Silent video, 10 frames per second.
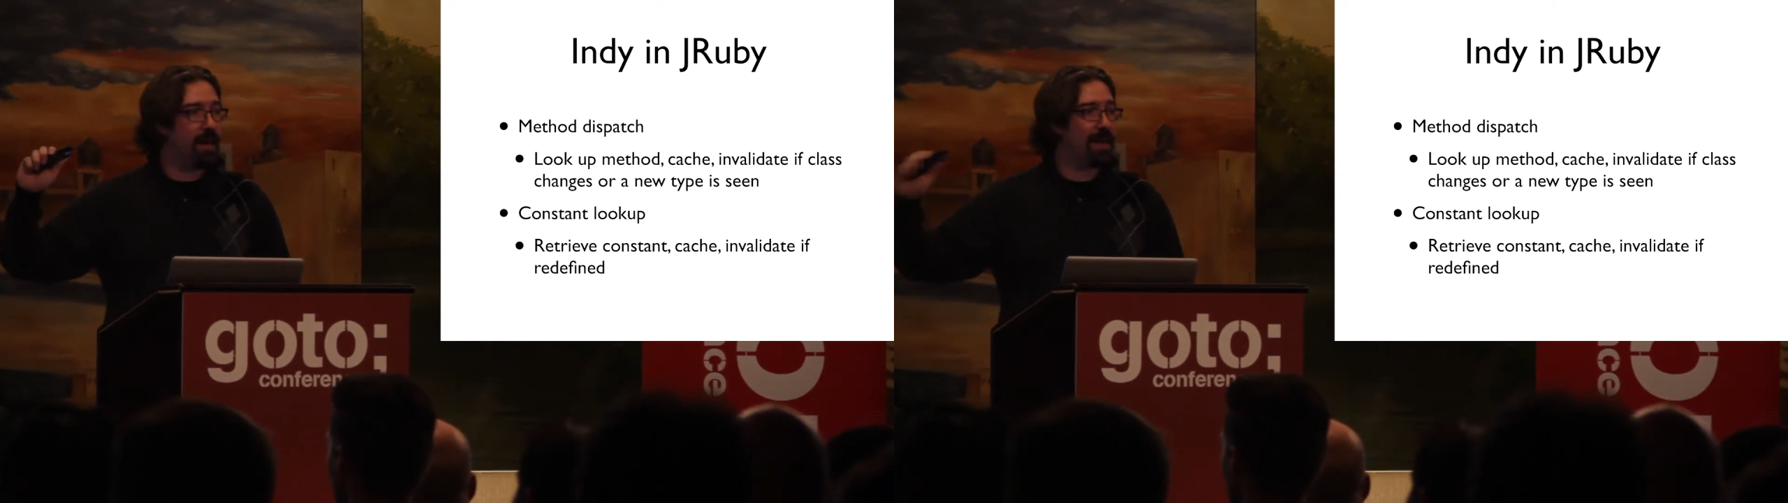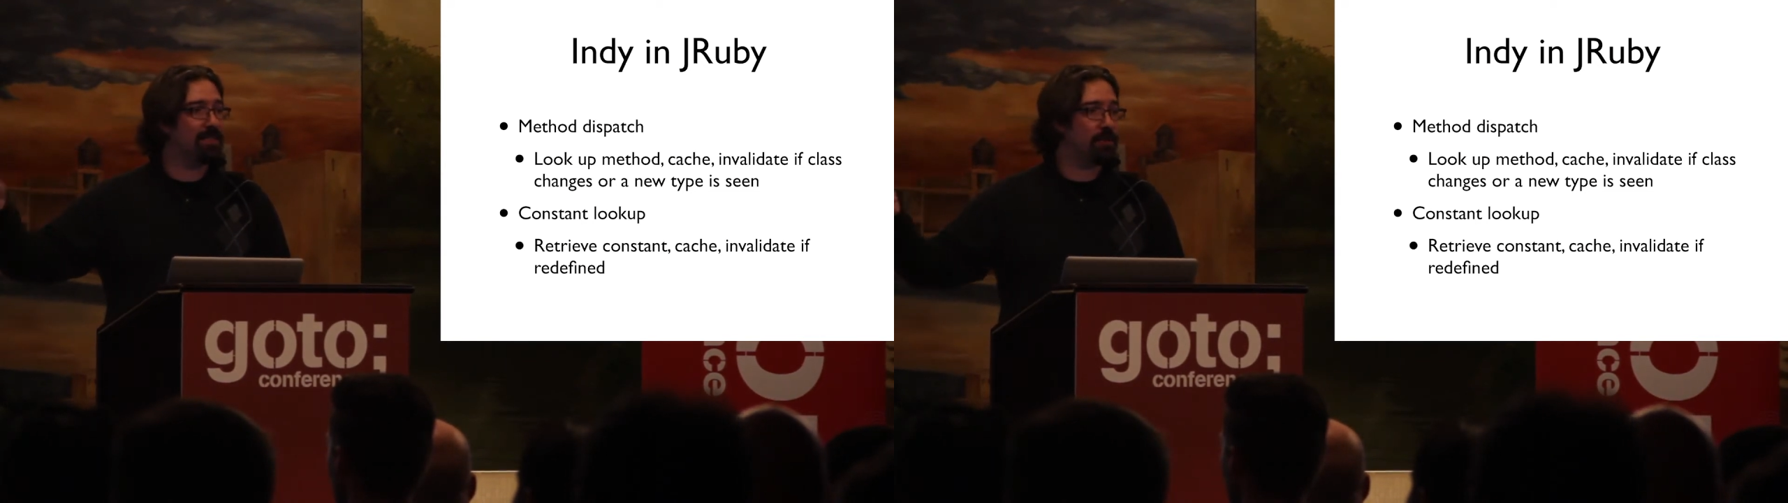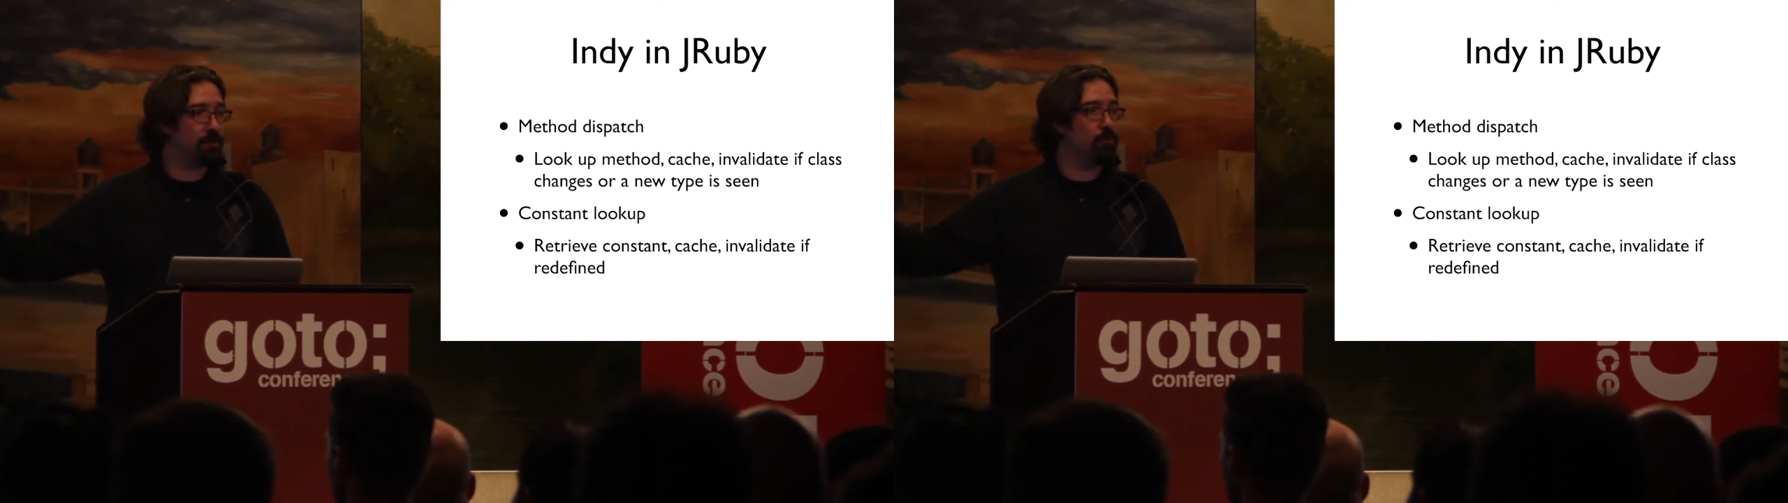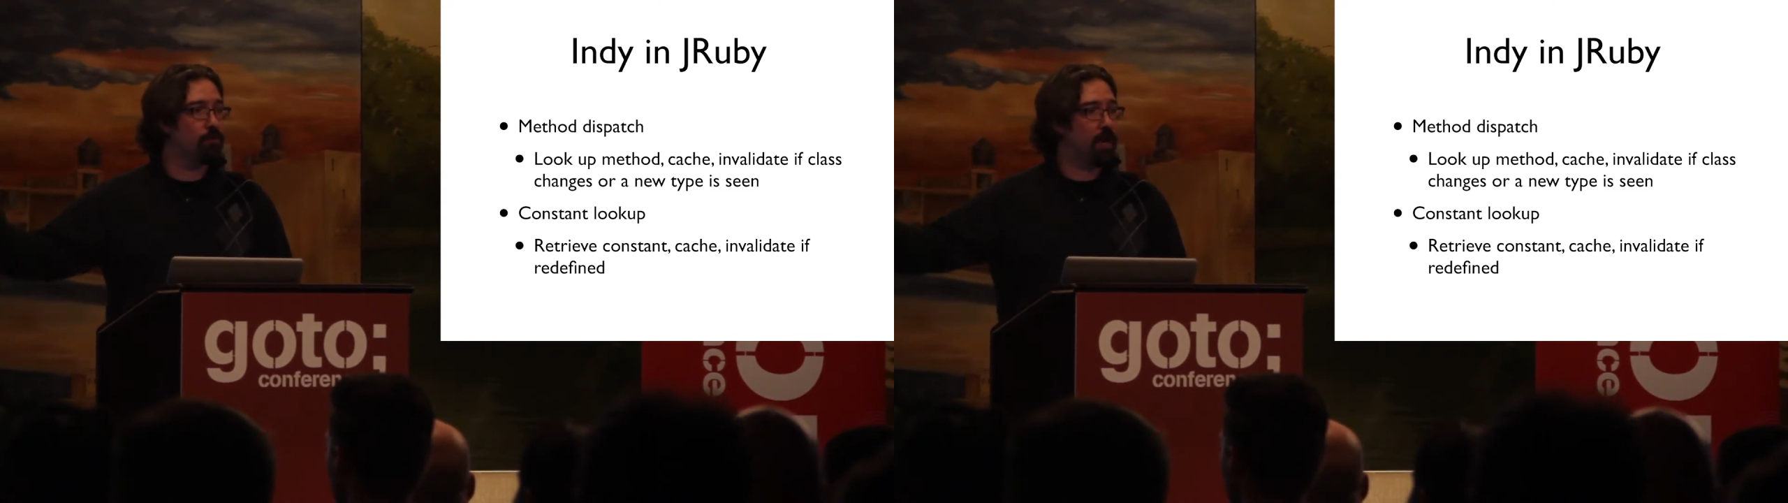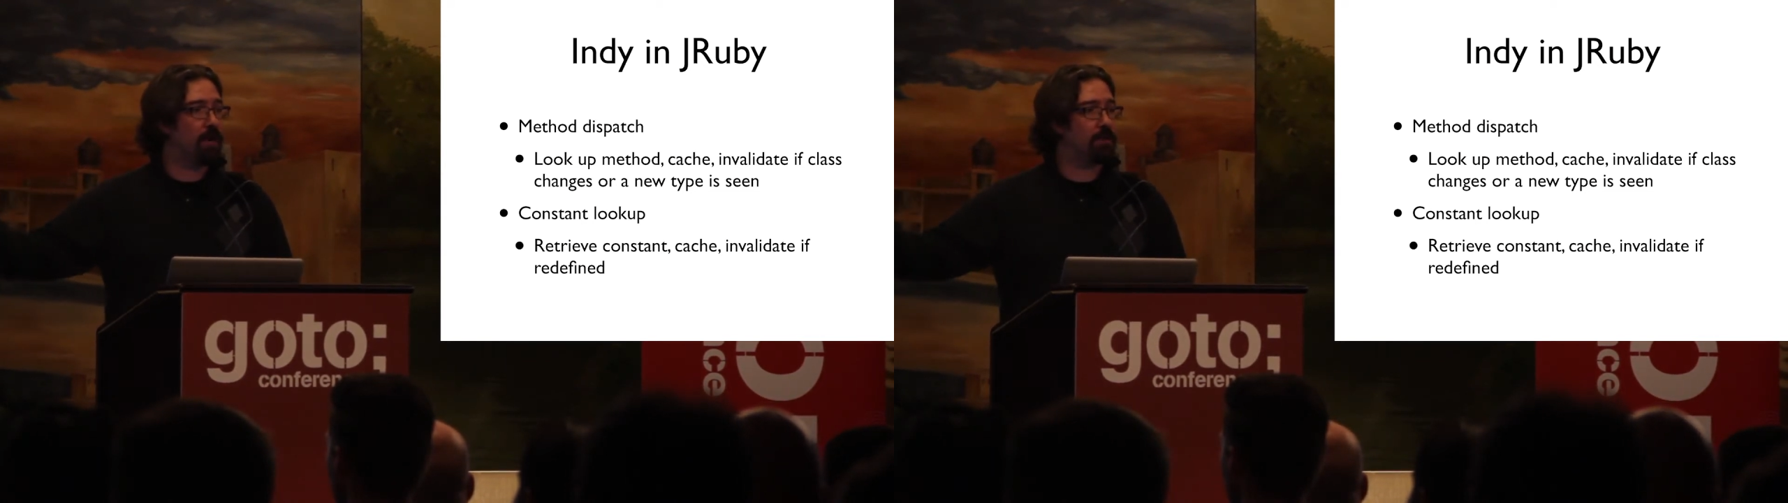that as a
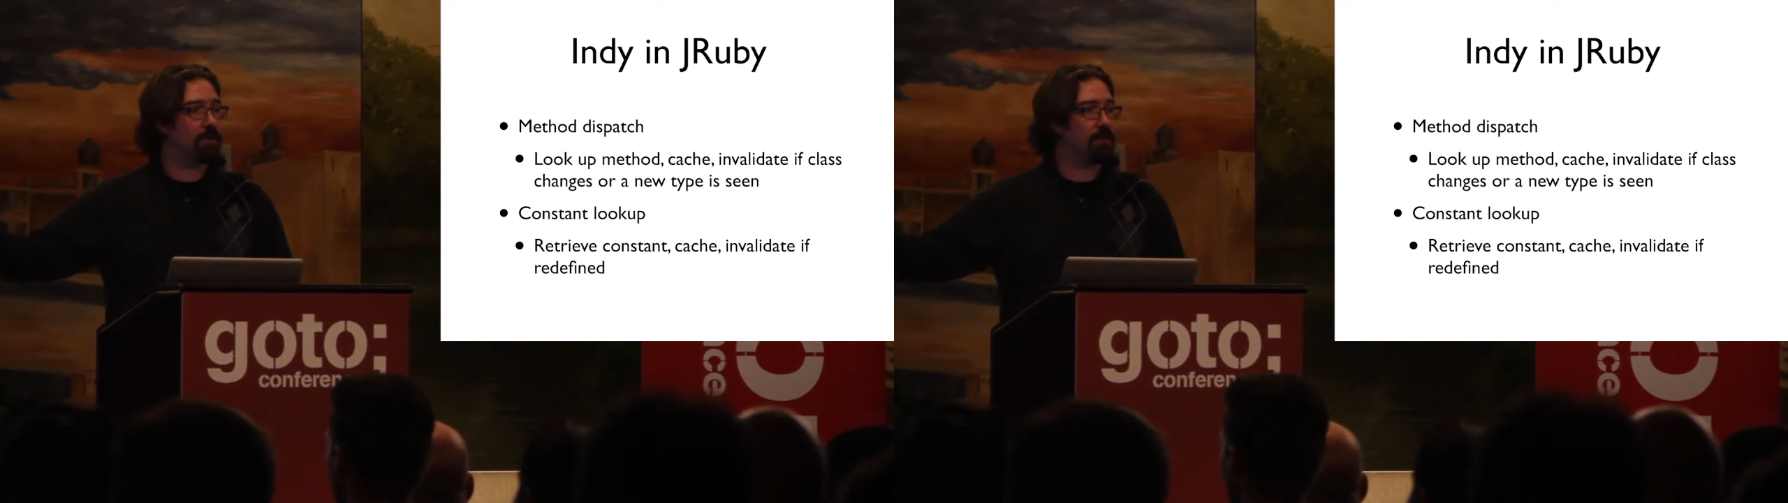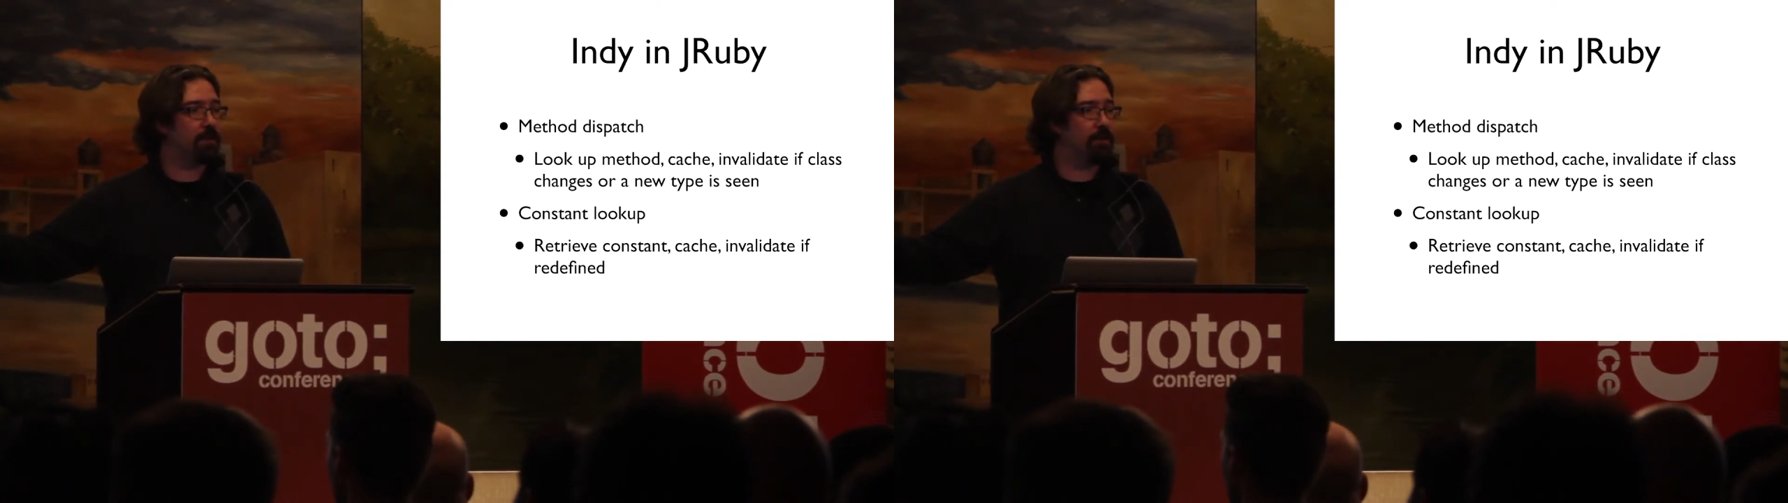true constant,